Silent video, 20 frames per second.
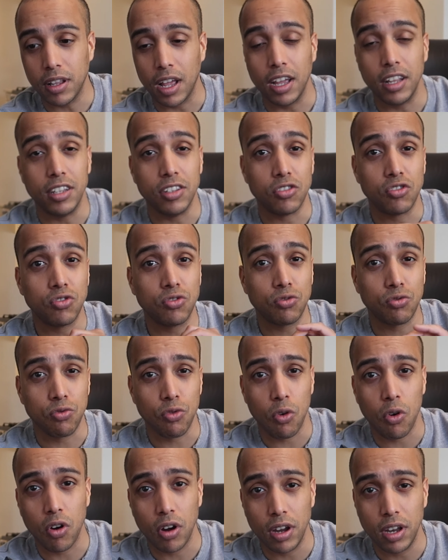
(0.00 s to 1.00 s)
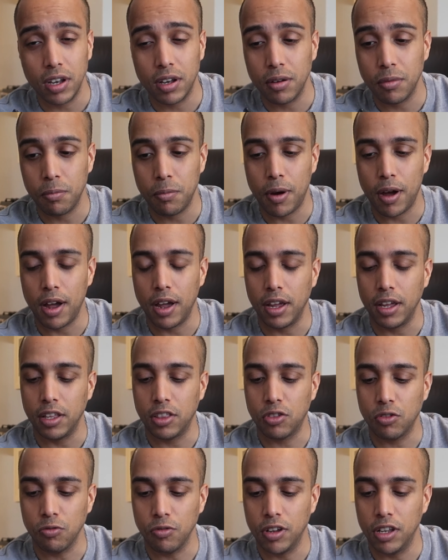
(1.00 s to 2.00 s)
I destroyed
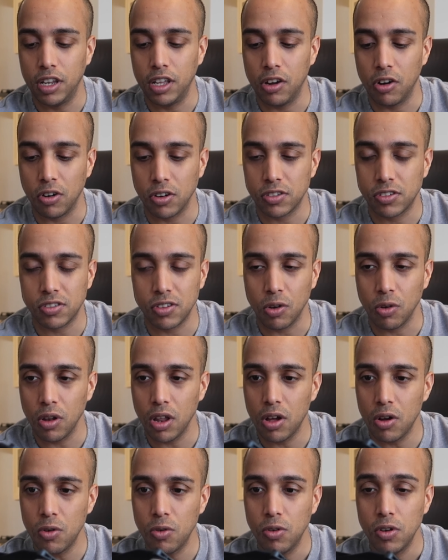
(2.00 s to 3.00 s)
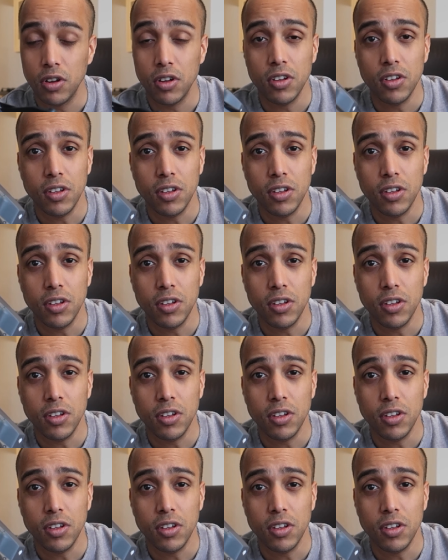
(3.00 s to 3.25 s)
my 3DR Solo,